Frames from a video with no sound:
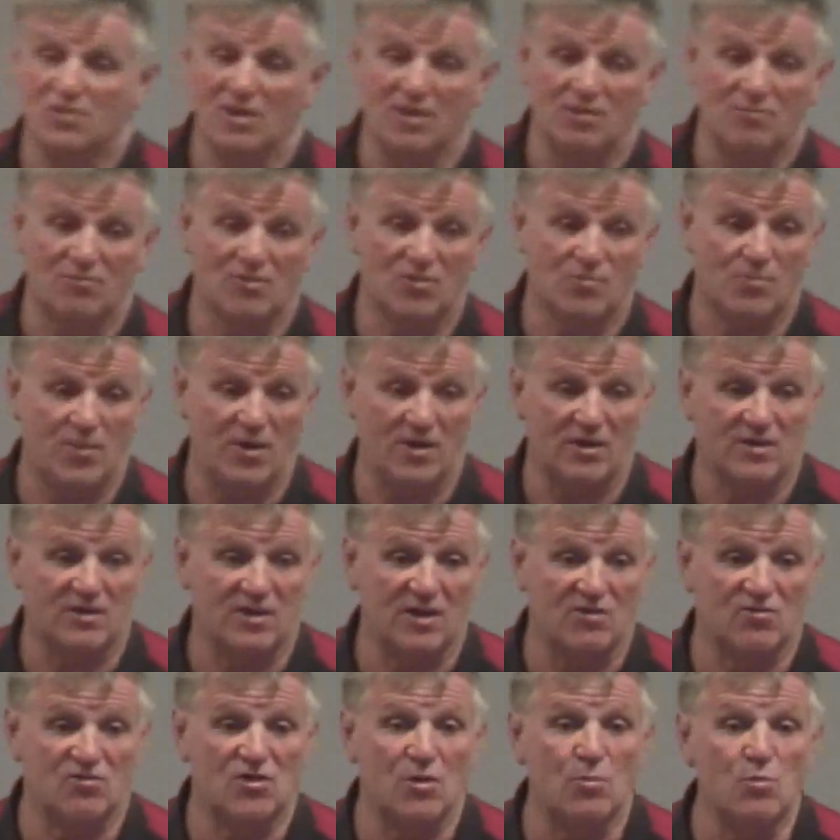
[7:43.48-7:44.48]
to respect. The
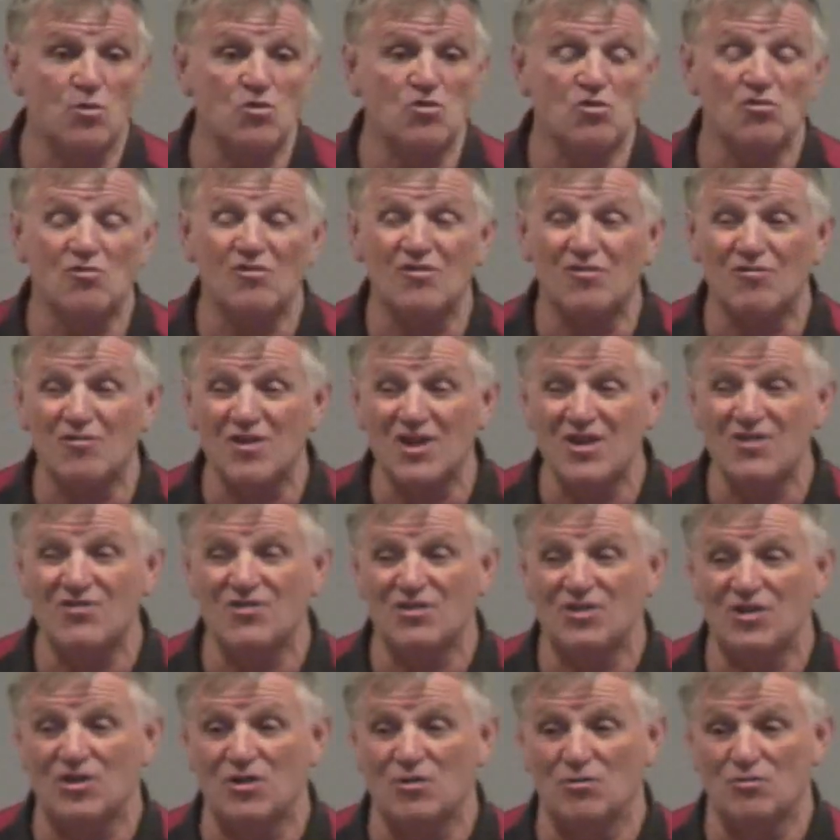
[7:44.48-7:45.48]
extinguisher are easy
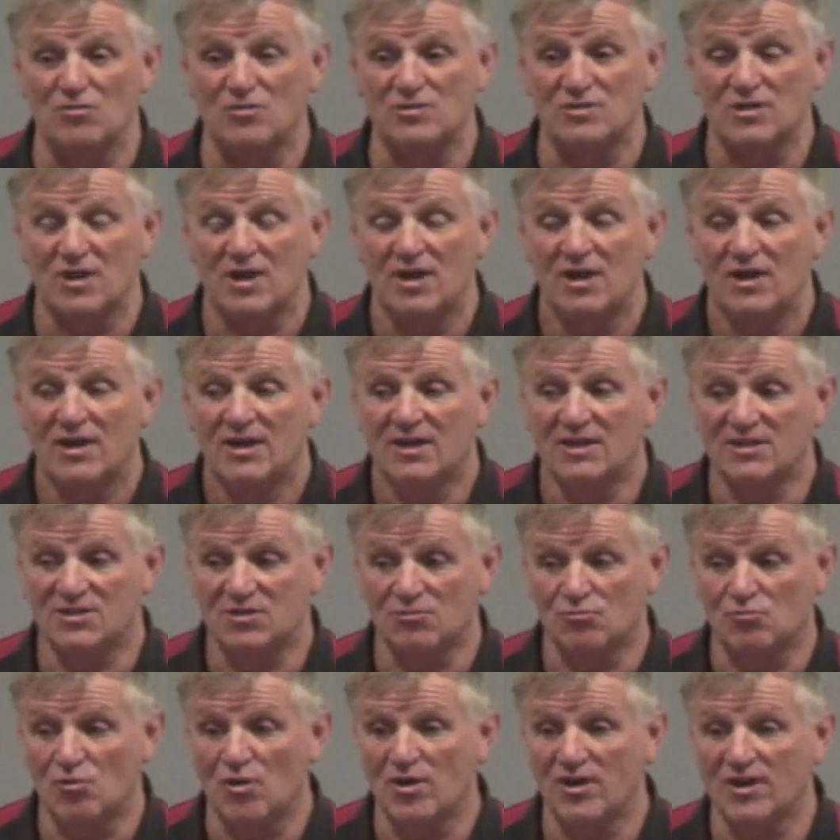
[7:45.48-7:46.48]
to use. It's the
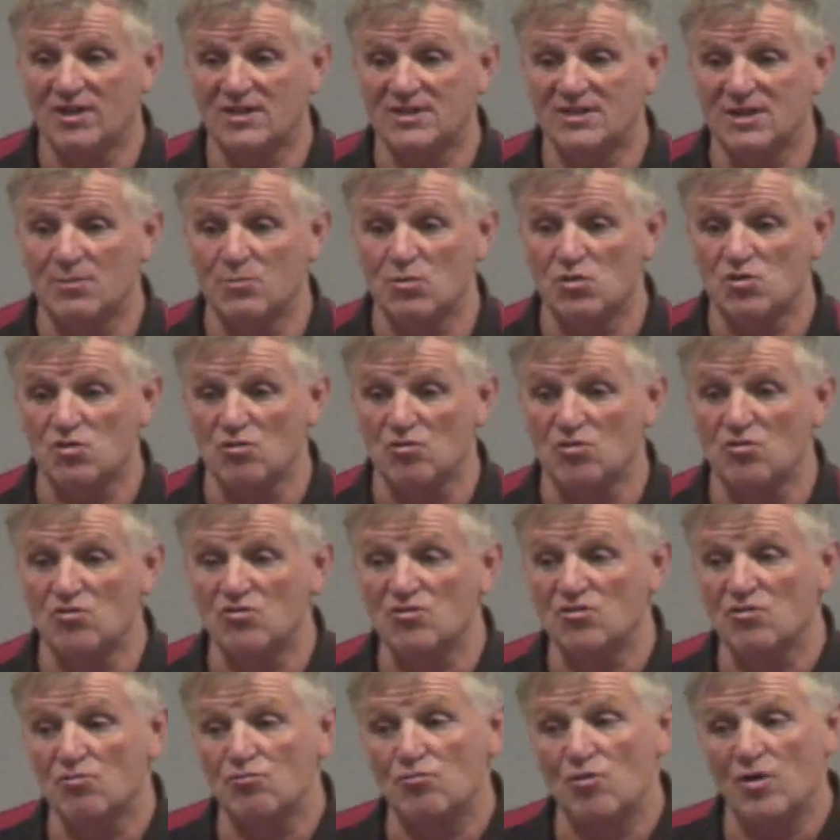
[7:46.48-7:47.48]
right extinguisher,
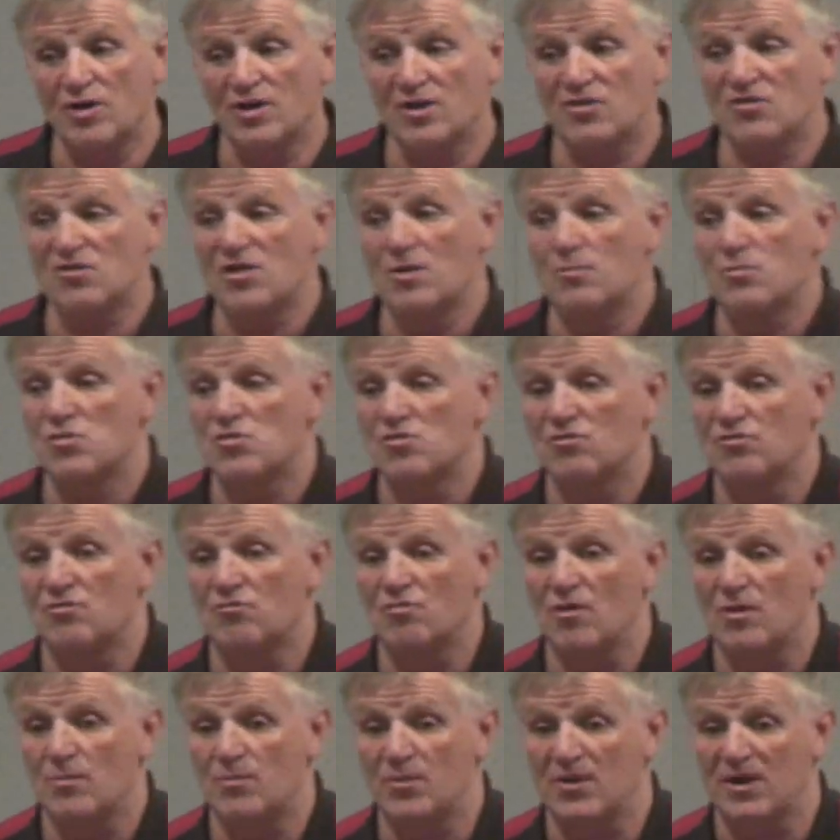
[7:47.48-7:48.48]
using the right extinguisher in the
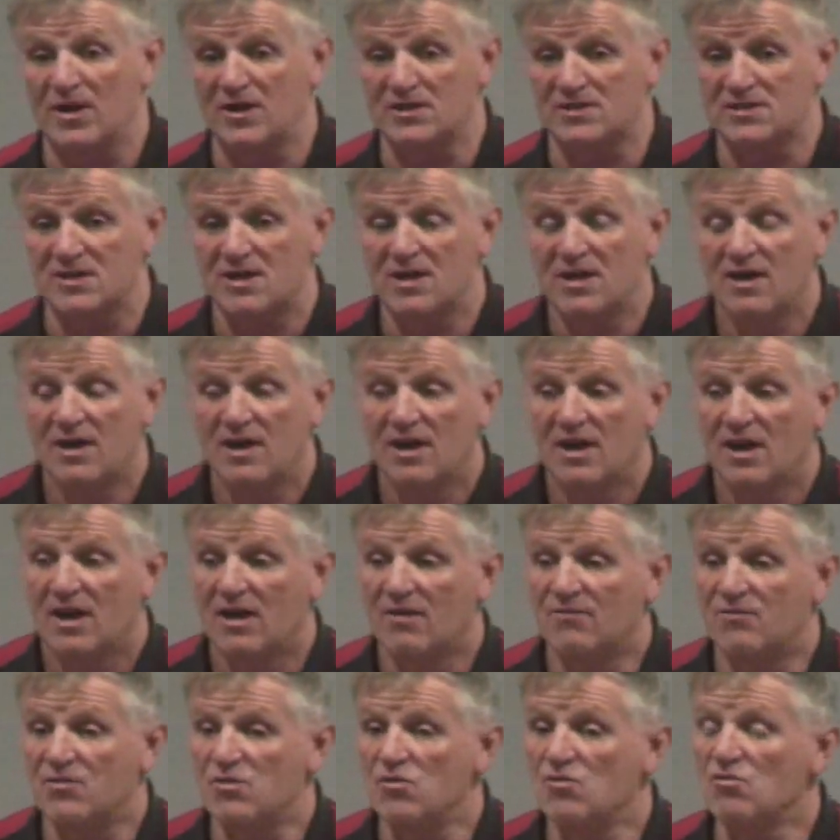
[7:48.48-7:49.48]
right place.
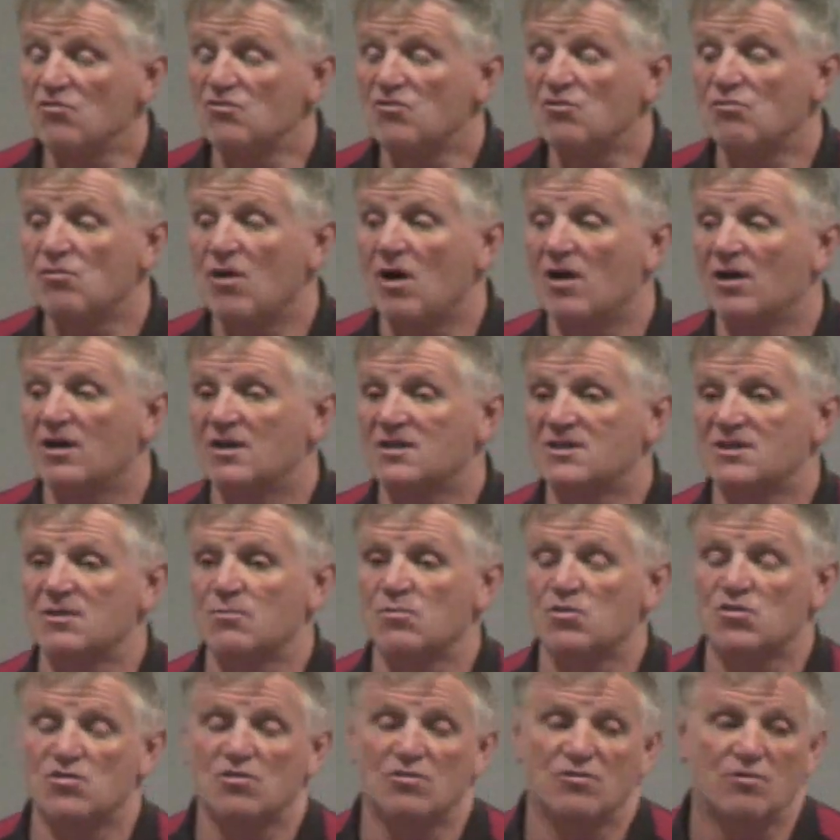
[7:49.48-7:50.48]
If you use the wrong
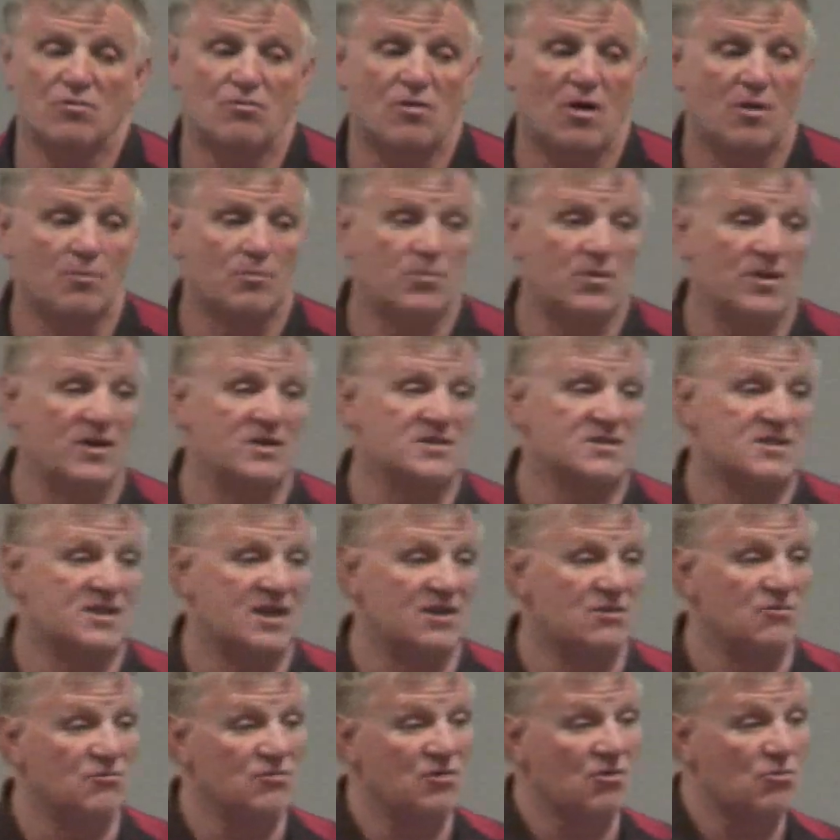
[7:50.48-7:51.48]
extinguisher in the wrong place, it
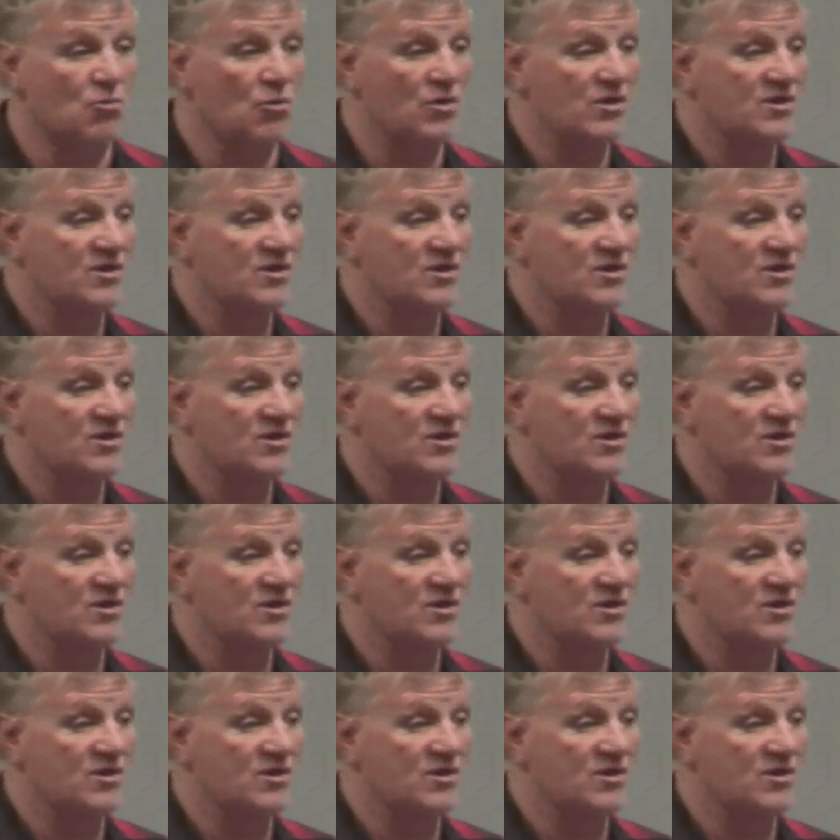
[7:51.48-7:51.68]
can do you quite